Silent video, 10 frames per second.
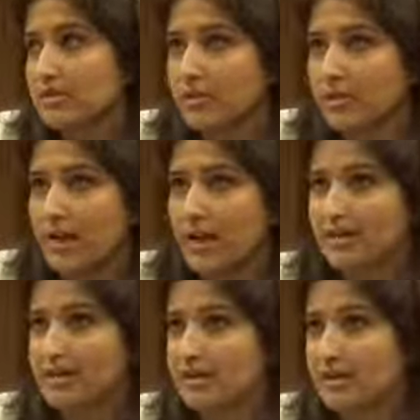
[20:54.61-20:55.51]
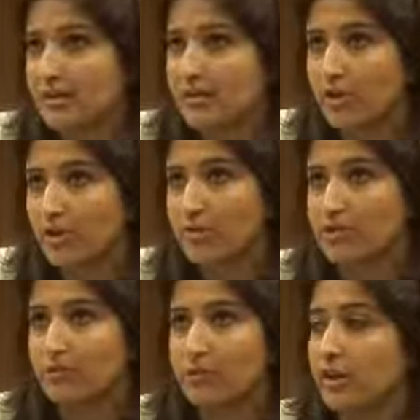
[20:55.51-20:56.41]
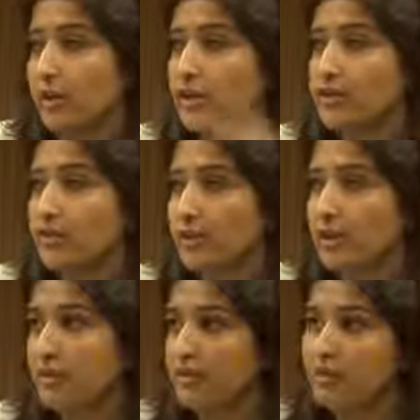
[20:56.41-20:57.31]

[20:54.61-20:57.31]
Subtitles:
for the Palestinian problem, there are three.